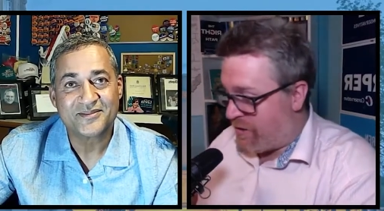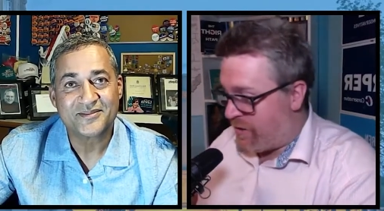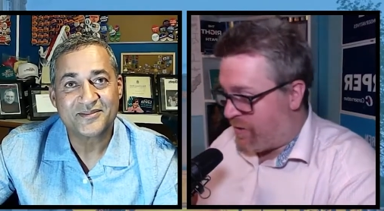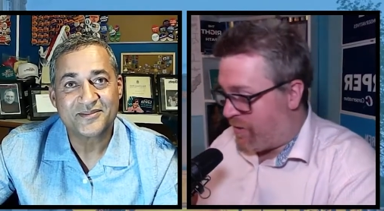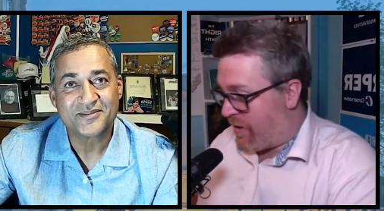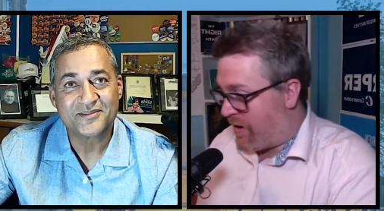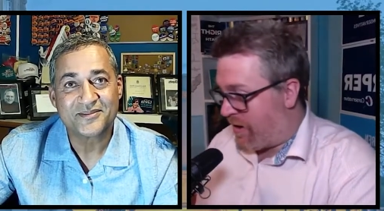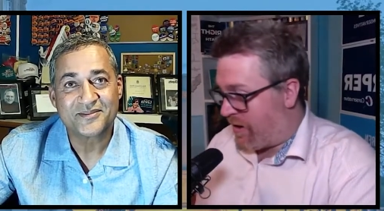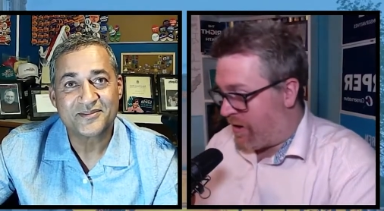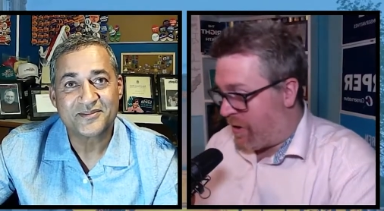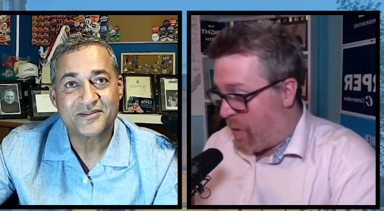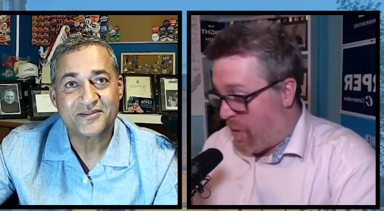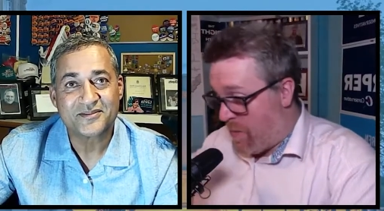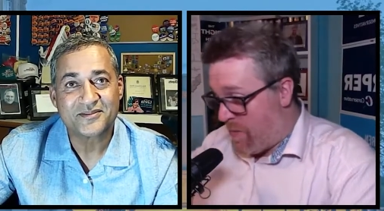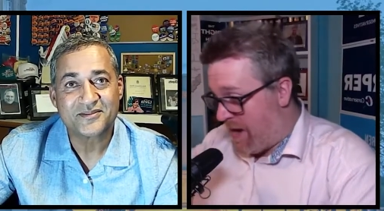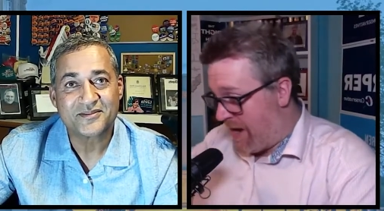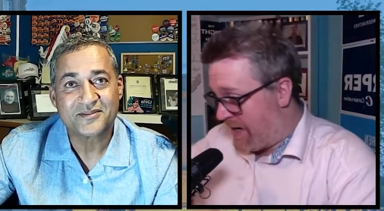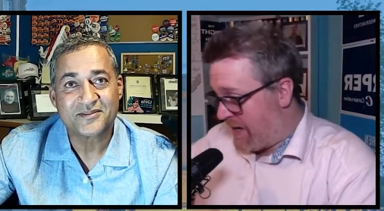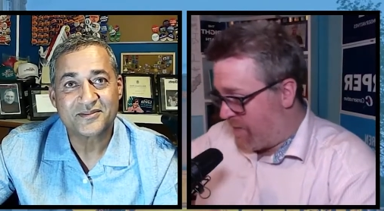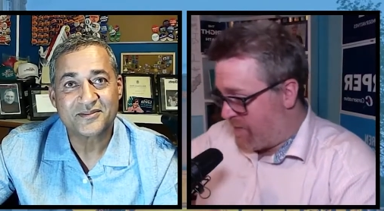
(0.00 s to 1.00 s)
Speaker 1: You are going
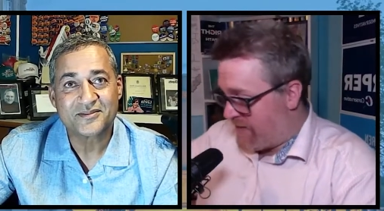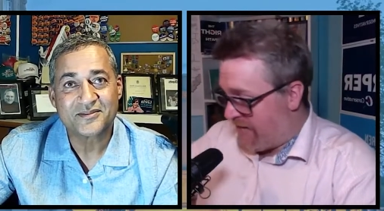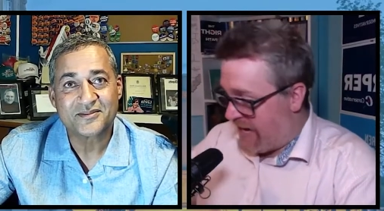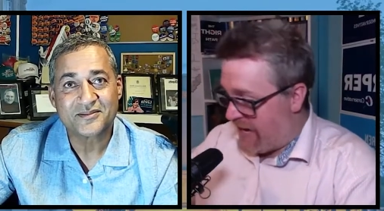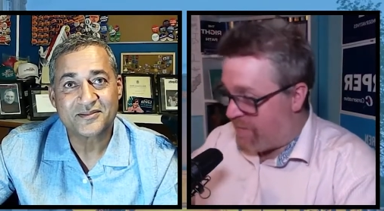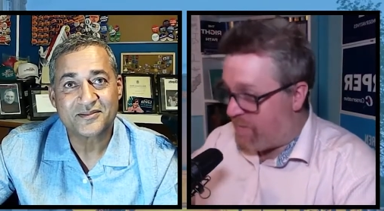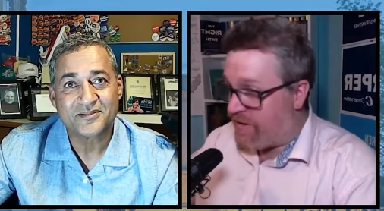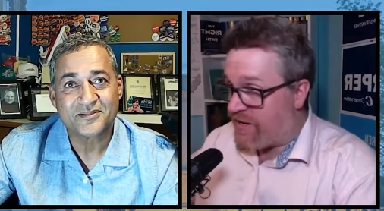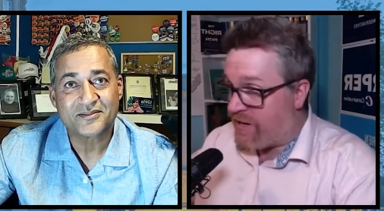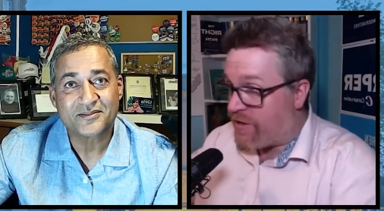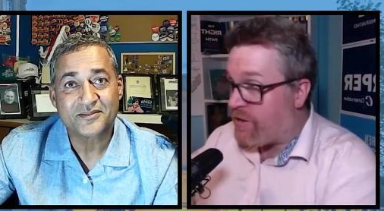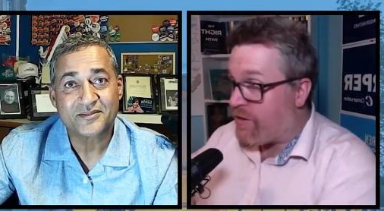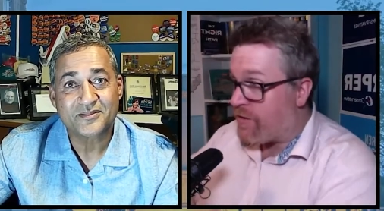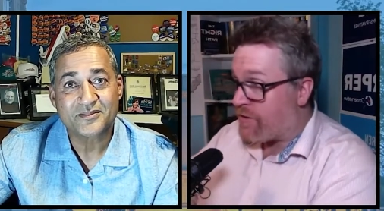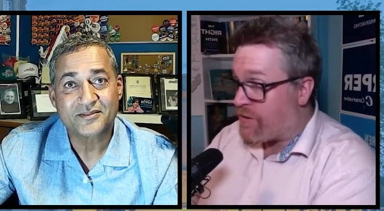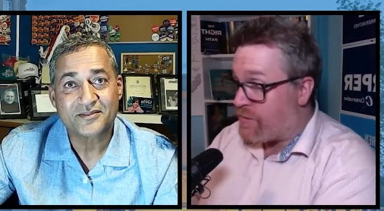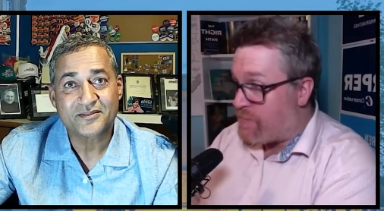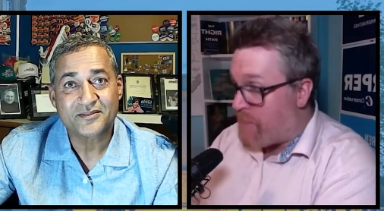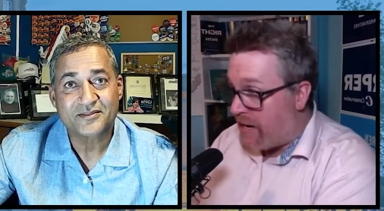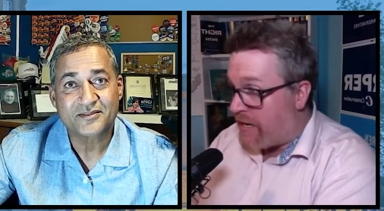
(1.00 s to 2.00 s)
back up to Edmonton.
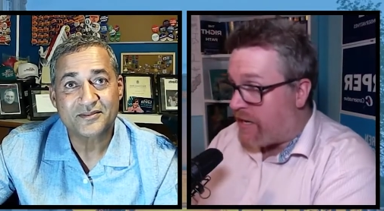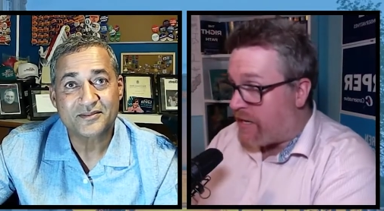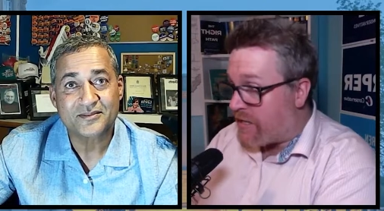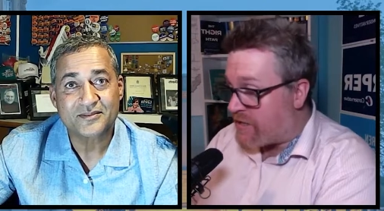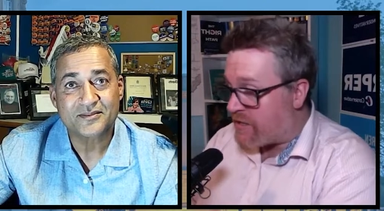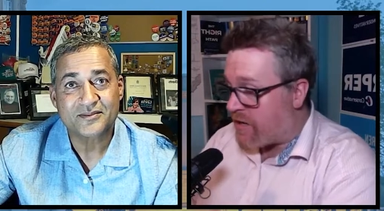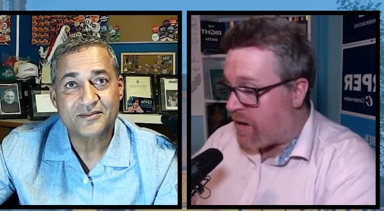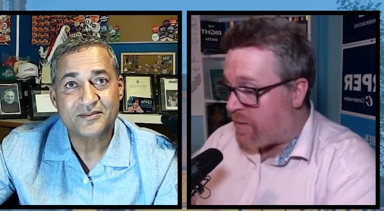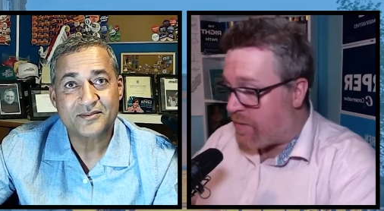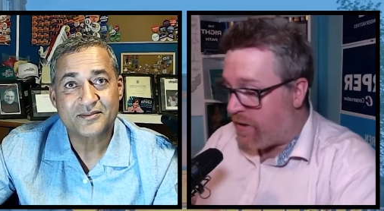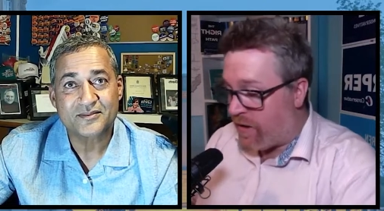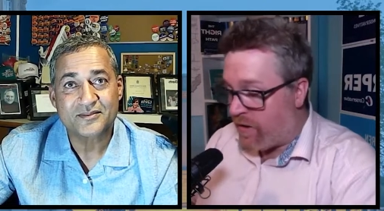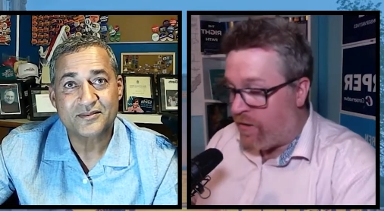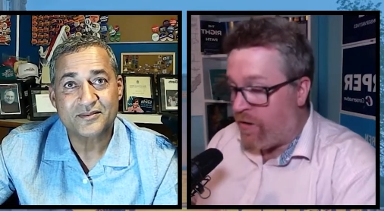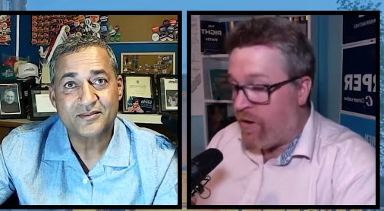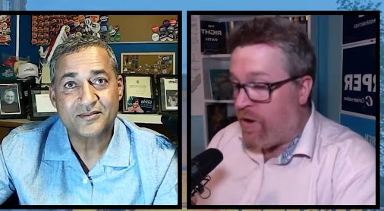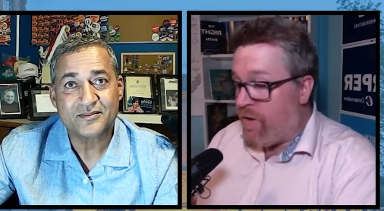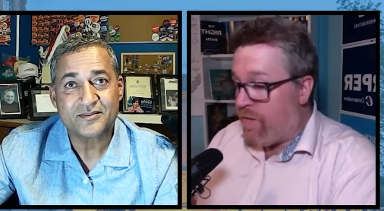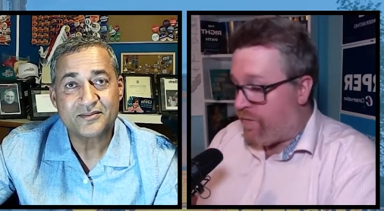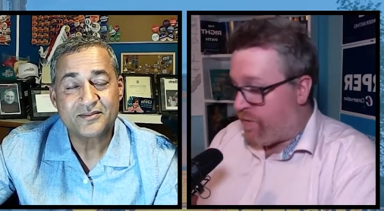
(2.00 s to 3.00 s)
You're making a stop here
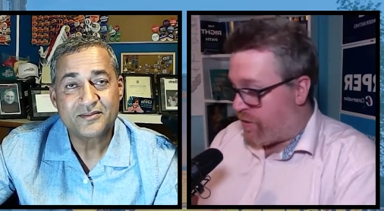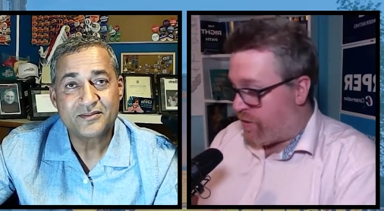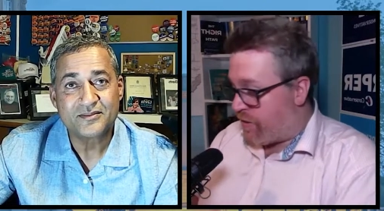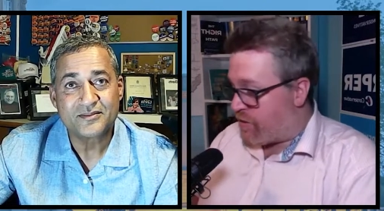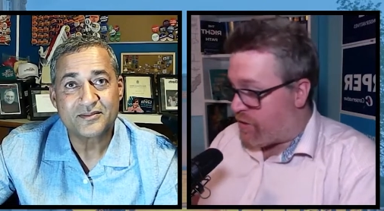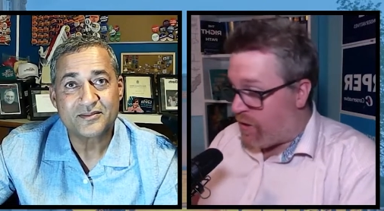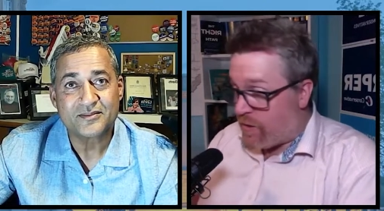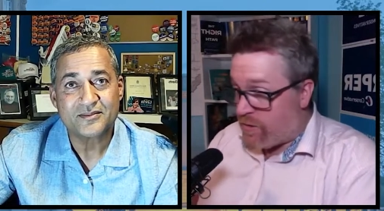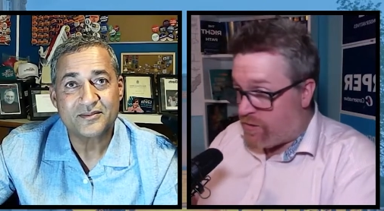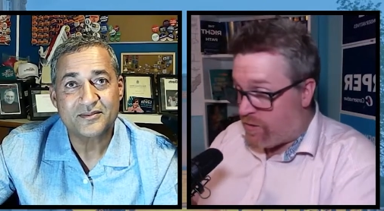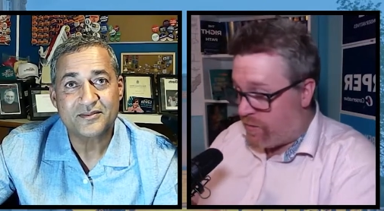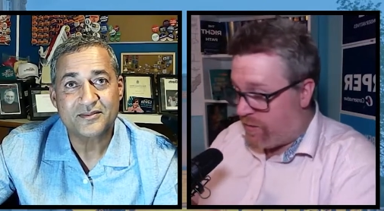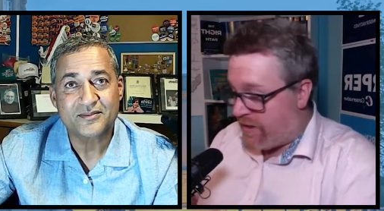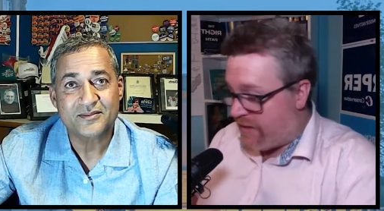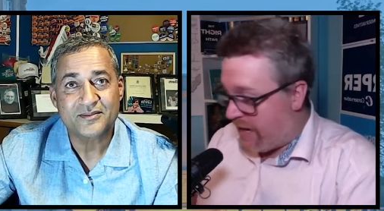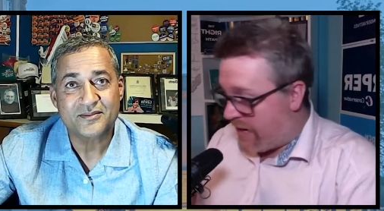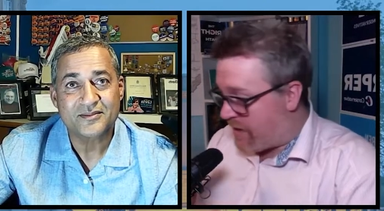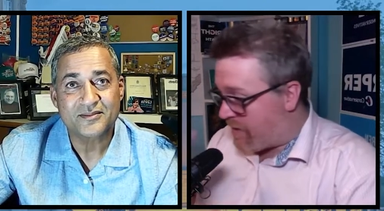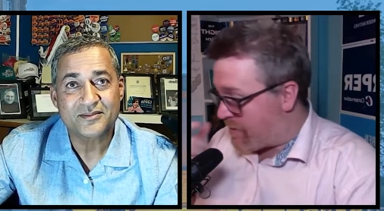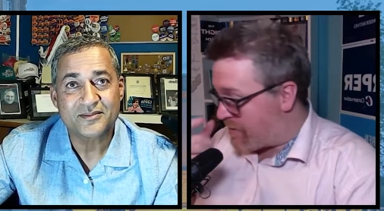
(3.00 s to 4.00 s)
for the show, so we
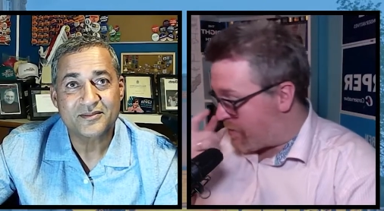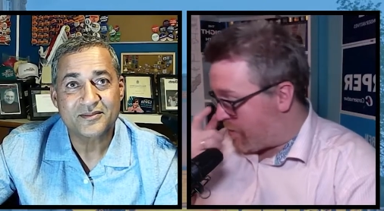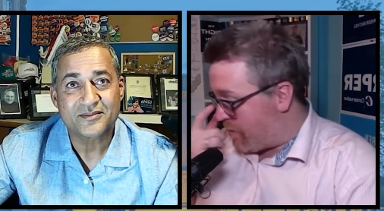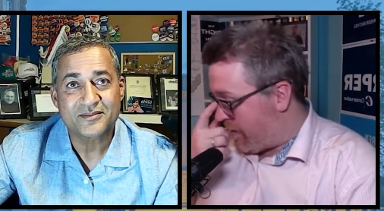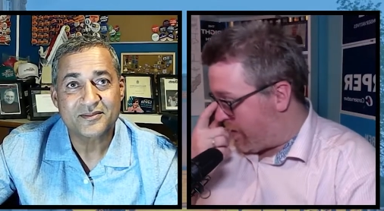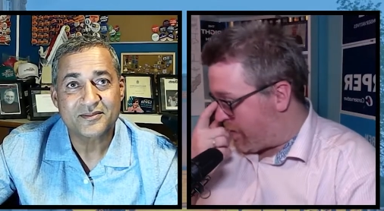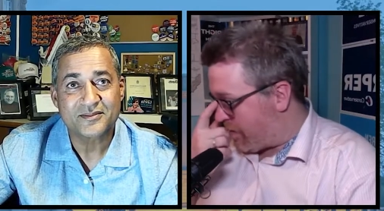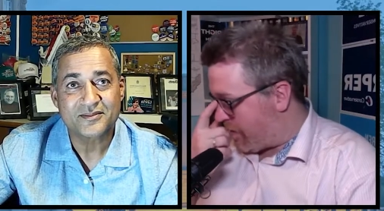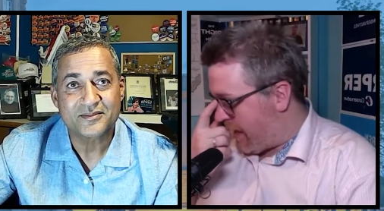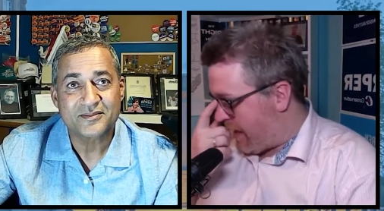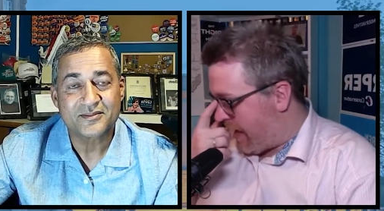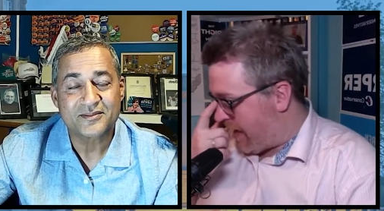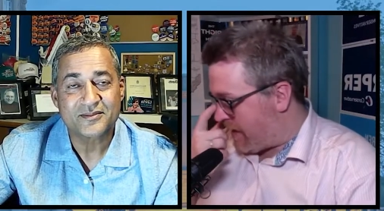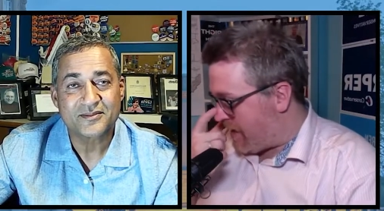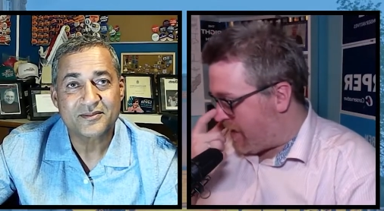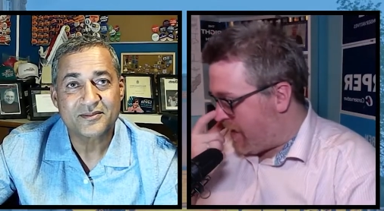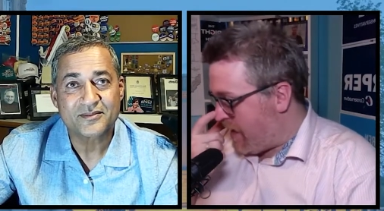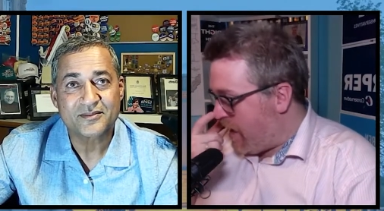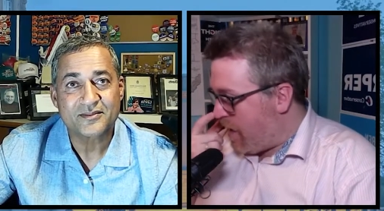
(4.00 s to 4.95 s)
thank you so much for that.